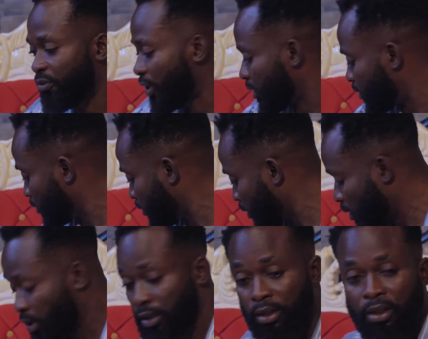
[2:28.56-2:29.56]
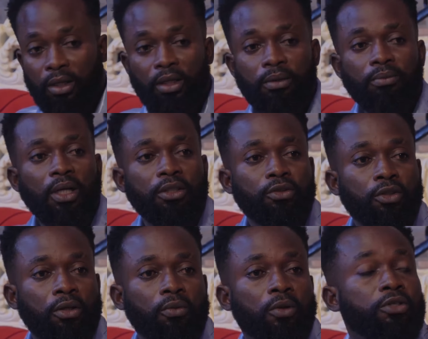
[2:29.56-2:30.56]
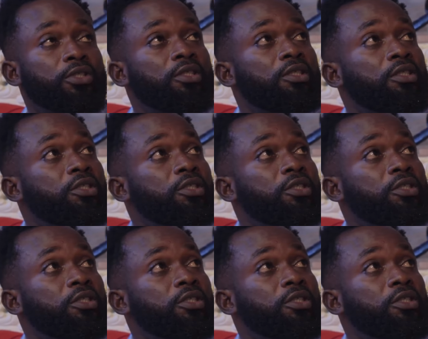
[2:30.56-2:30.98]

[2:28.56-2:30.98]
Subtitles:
fine. Are you done washing the